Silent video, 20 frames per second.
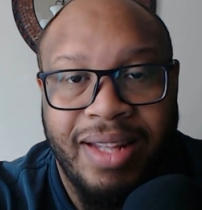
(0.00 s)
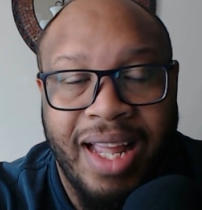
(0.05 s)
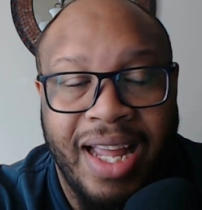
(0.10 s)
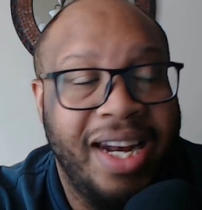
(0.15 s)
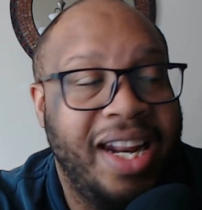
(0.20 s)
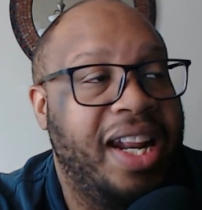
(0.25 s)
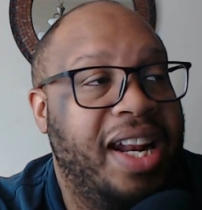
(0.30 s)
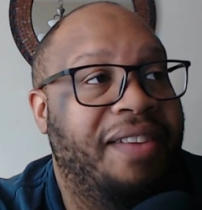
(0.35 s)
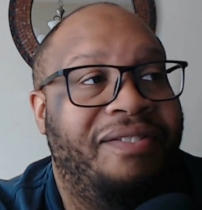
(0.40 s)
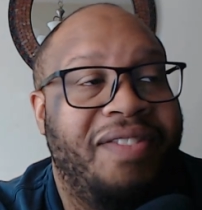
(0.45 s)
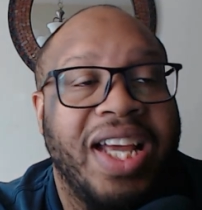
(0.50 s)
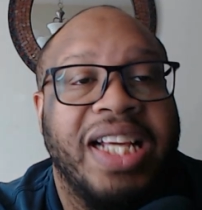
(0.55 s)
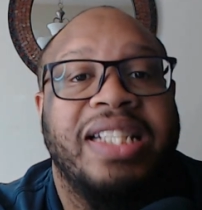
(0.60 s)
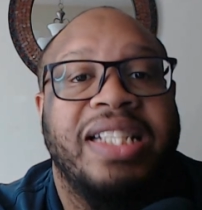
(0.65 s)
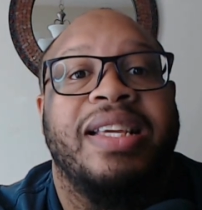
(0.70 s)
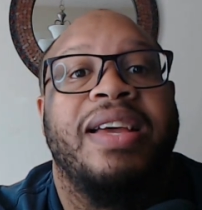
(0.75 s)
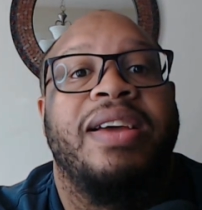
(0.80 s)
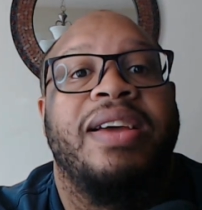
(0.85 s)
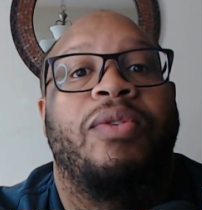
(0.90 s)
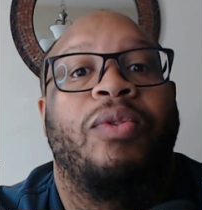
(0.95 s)
They need to
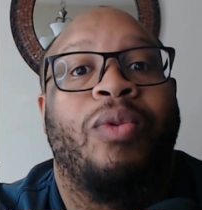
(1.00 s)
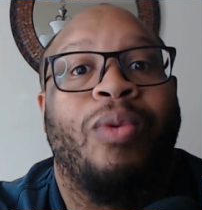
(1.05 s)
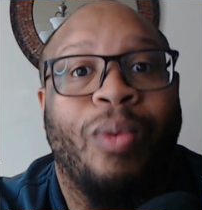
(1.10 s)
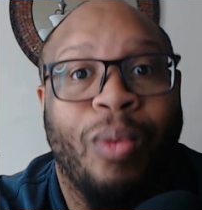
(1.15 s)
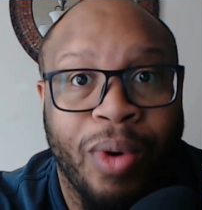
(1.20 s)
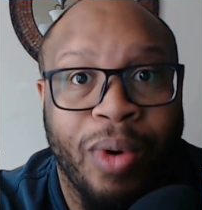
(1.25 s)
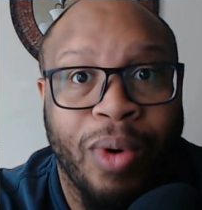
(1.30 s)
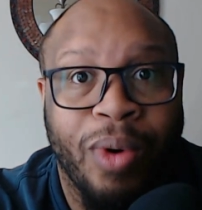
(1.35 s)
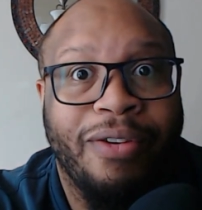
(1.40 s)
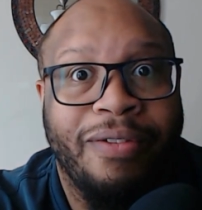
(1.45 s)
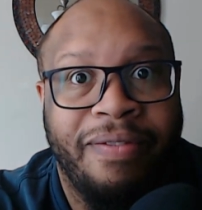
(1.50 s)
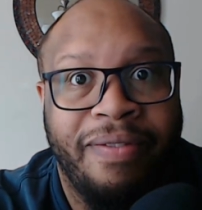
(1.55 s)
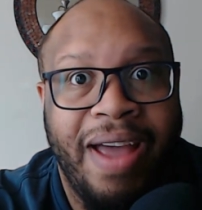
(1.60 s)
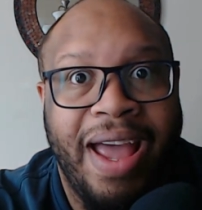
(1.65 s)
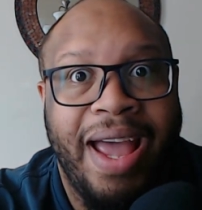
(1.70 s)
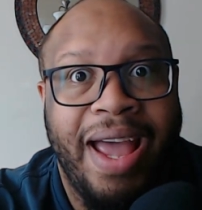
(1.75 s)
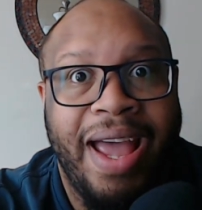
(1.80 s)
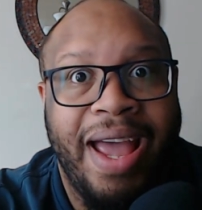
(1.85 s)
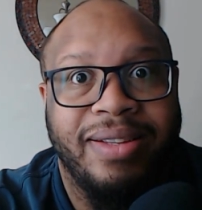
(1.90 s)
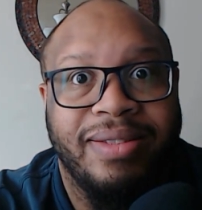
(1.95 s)
fix it real
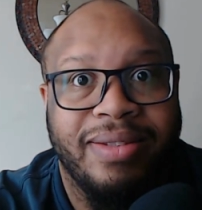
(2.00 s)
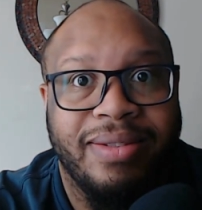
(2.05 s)
fast.